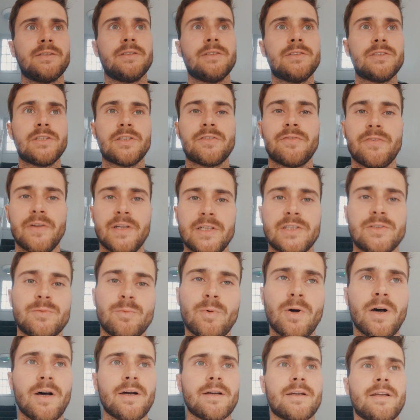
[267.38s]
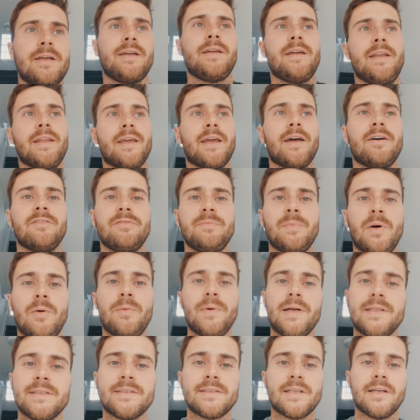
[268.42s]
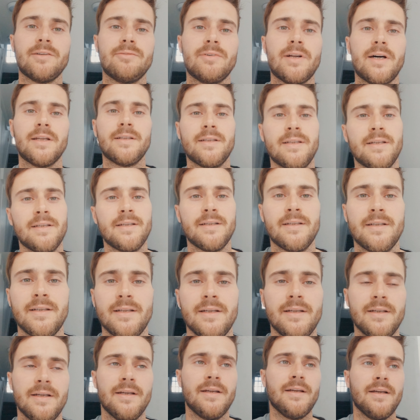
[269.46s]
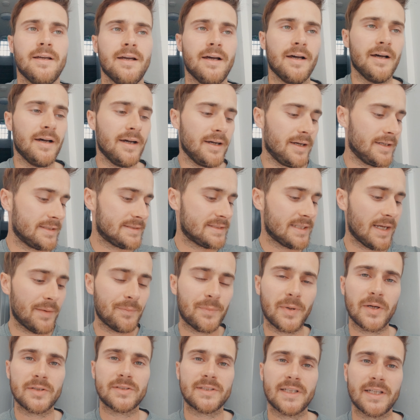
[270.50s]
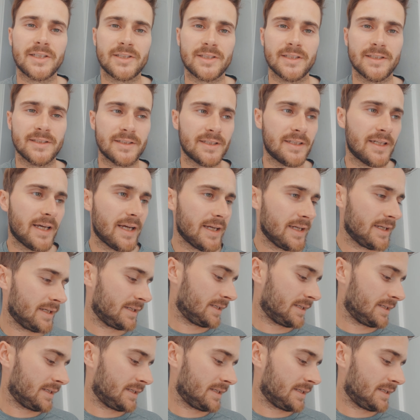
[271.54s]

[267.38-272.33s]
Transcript: Just finished work, heading out for my Wednesday run. Tempo session today.